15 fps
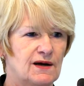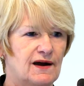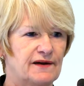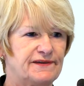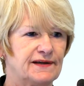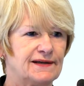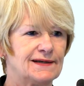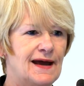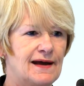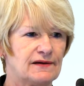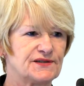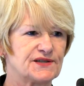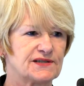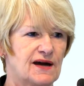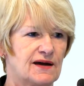I think in
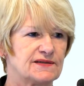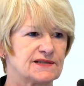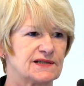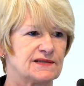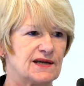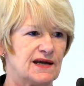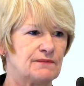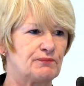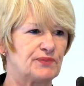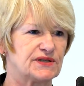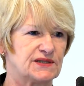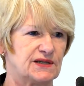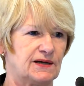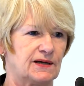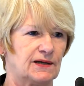health sciences in
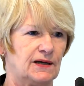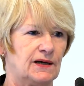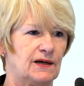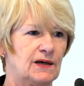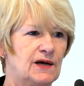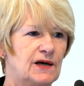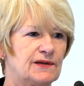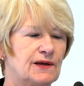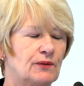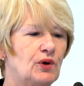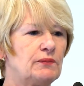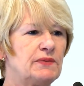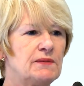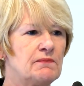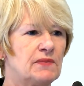particular, there
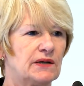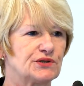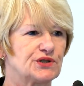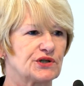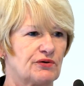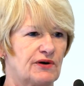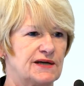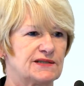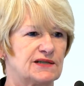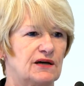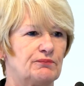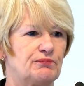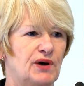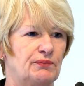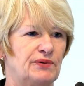will be much greater
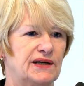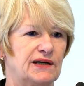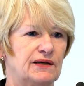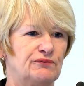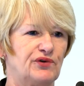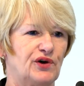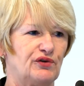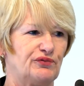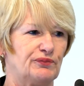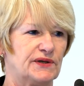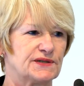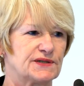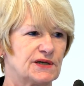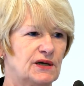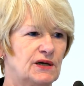public
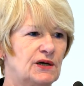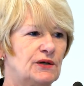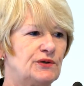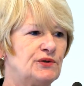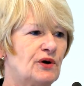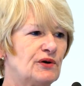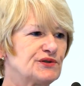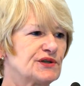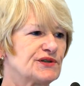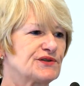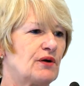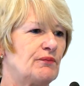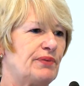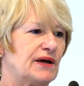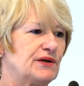involvement, not just
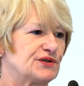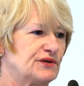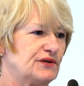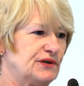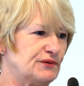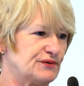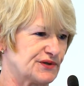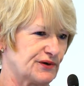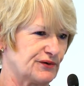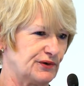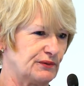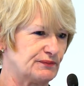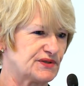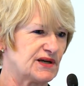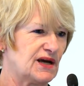on patient user
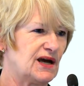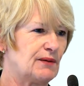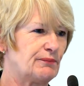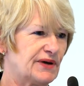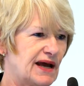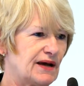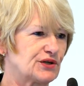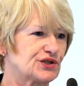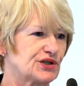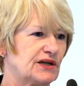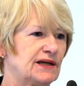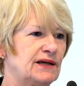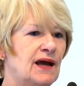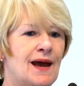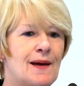groups, but
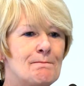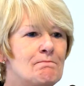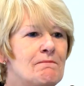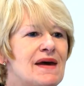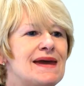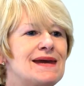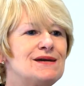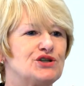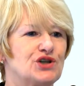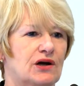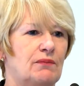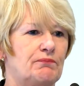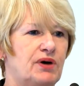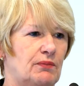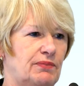actually major
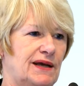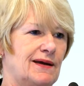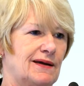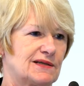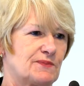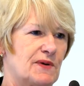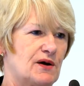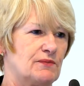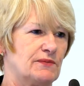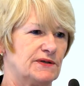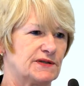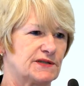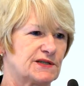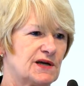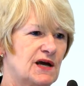public
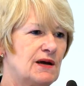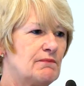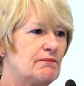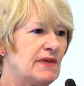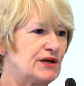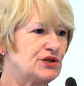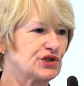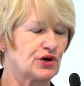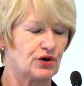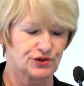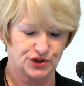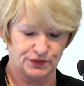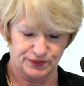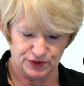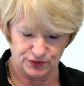experiments, major
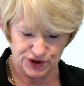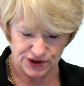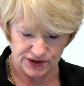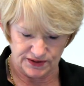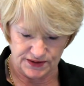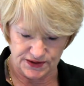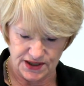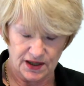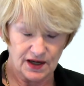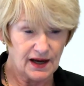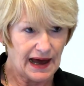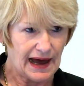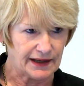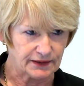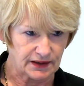contributions
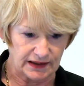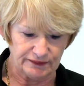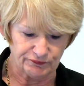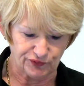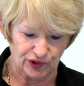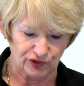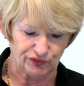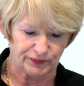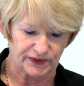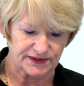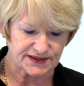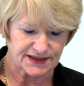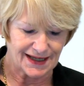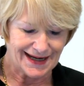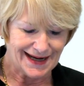and
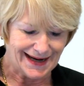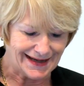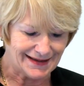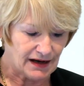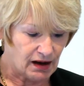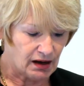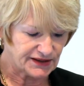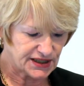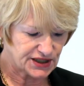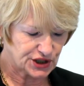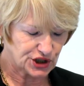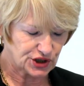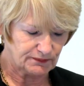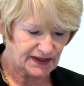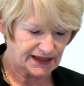involvement in our decision